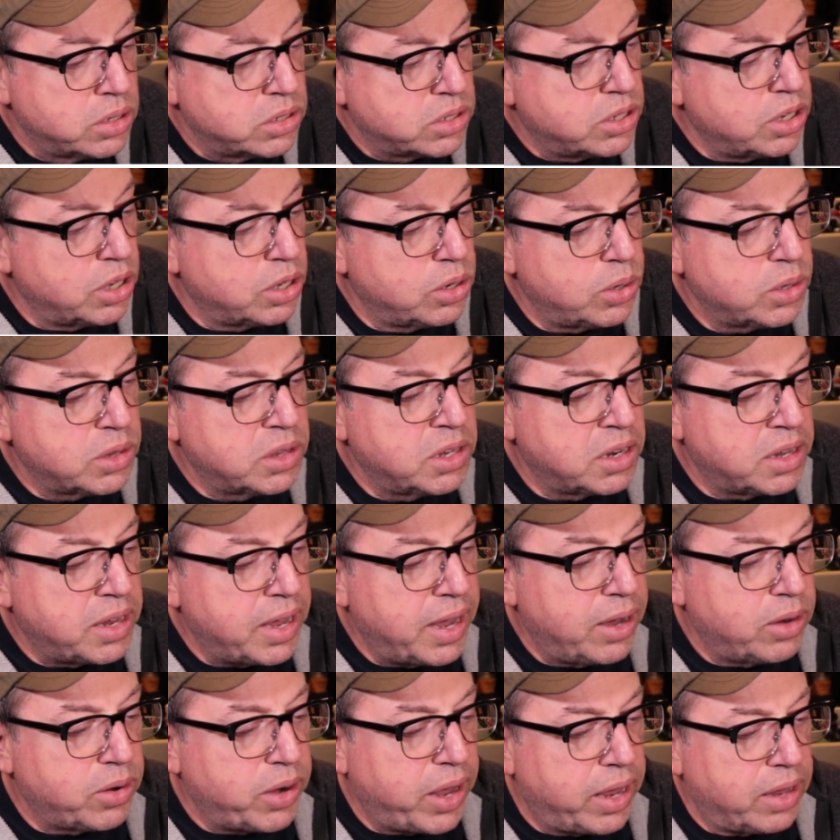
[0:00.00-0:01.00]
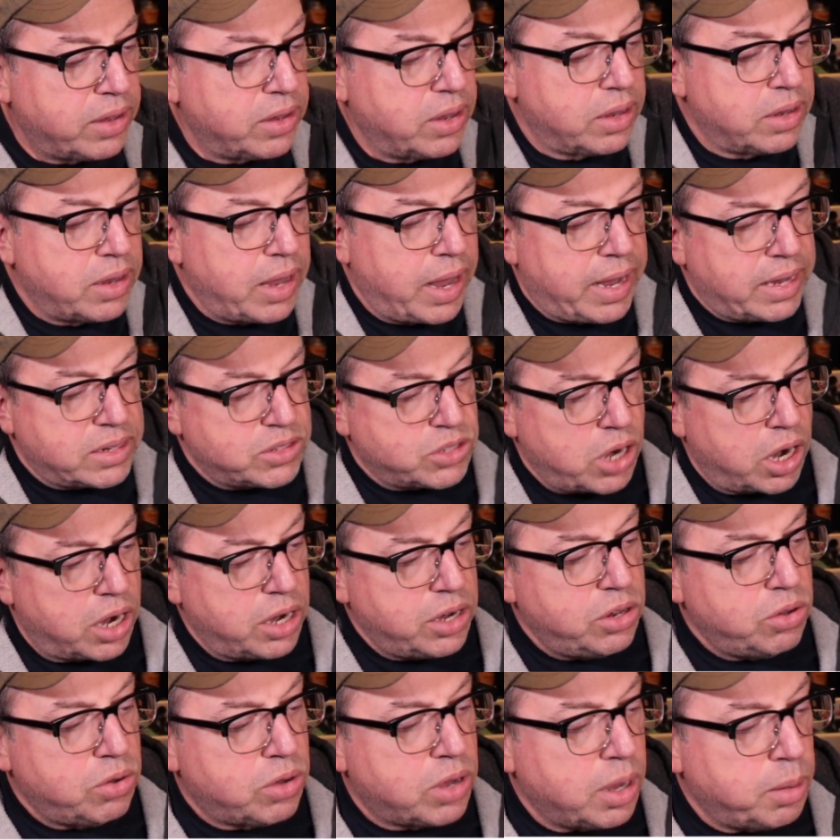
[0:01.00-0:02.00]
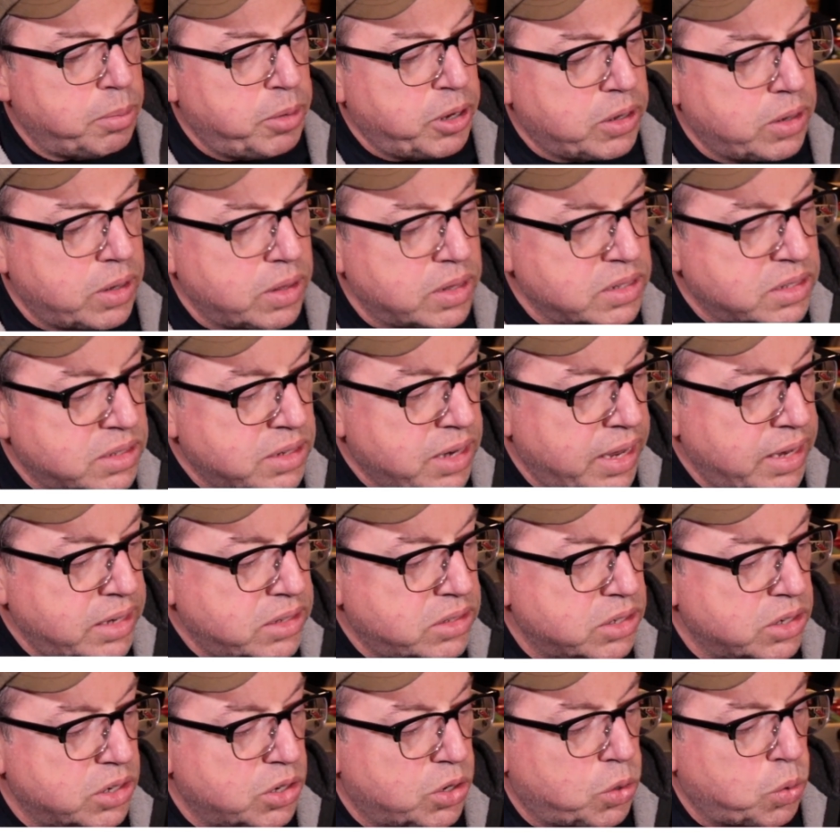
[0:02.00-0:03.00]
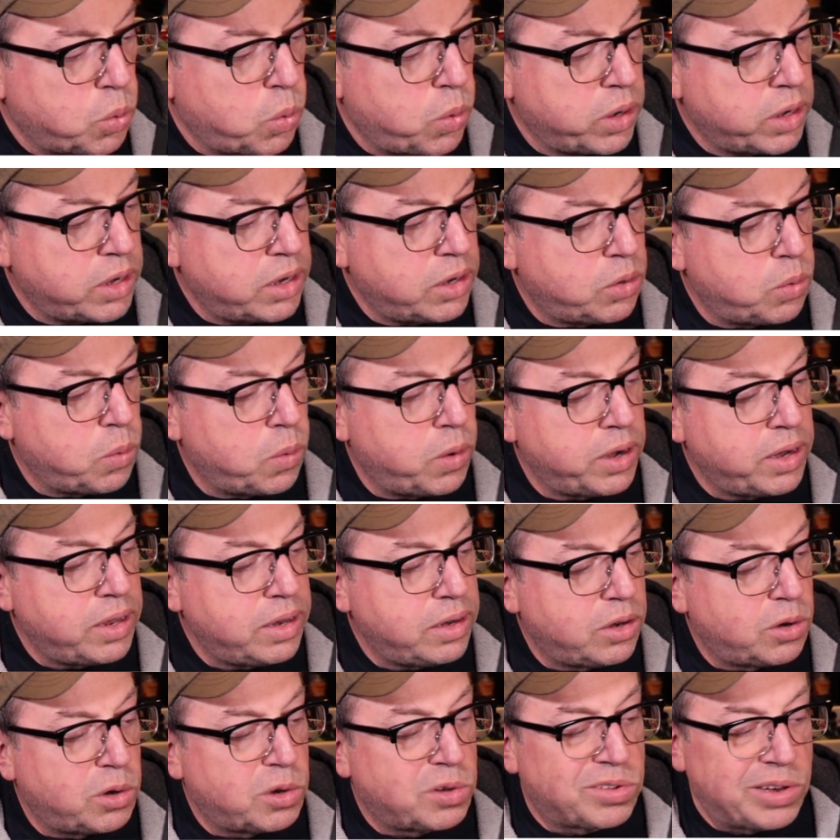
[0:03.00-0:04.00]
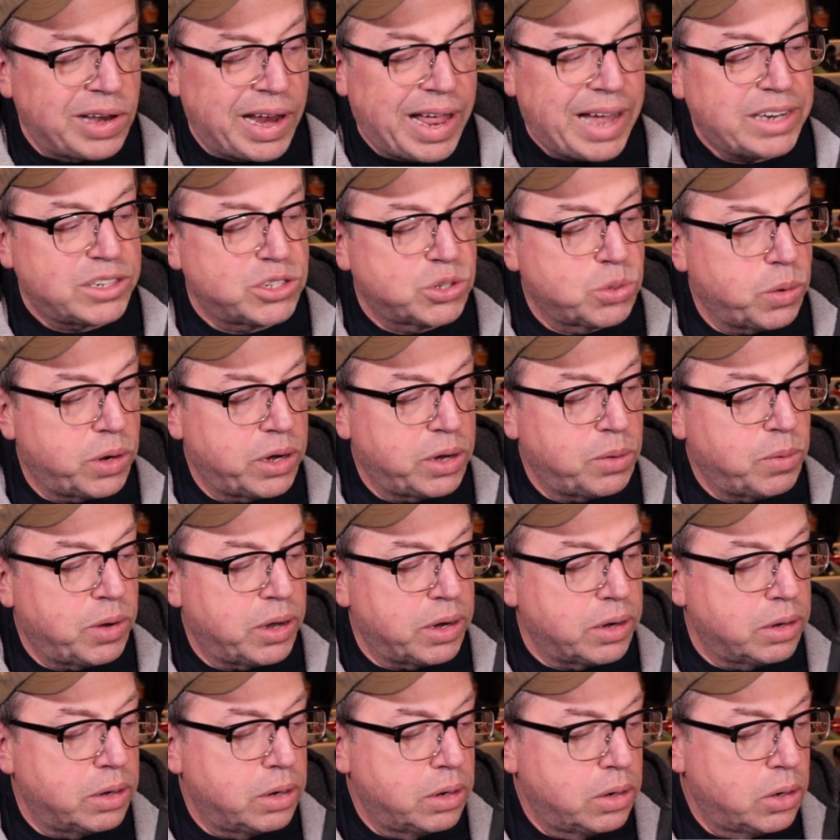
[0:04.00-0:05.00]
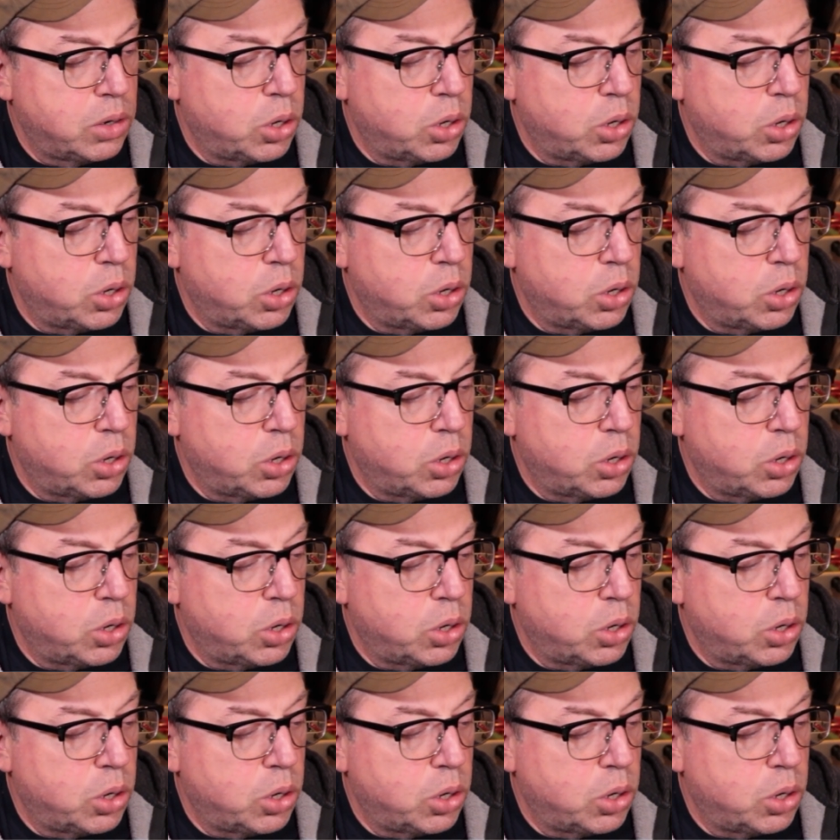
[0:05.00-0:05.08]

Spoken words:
Still holding it down, asks, are you coming to the States in 2020/21?